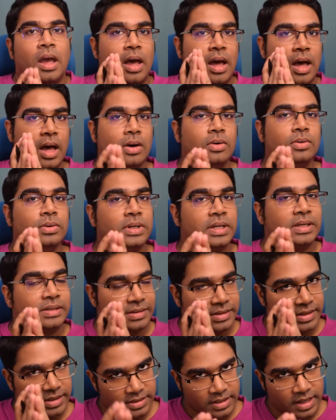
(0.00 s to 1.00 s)
How does
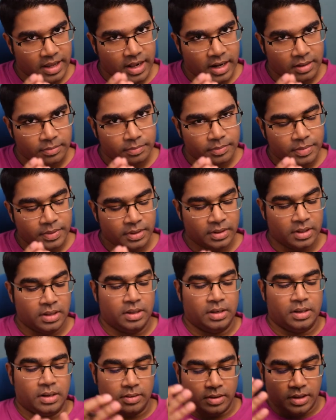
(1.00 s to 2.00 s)
this help?
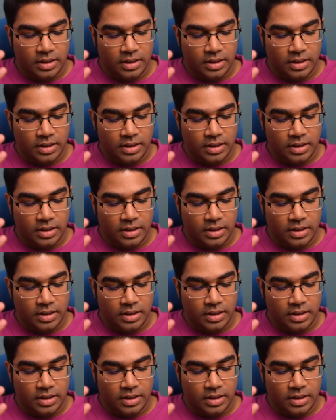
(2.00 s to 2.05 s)
Now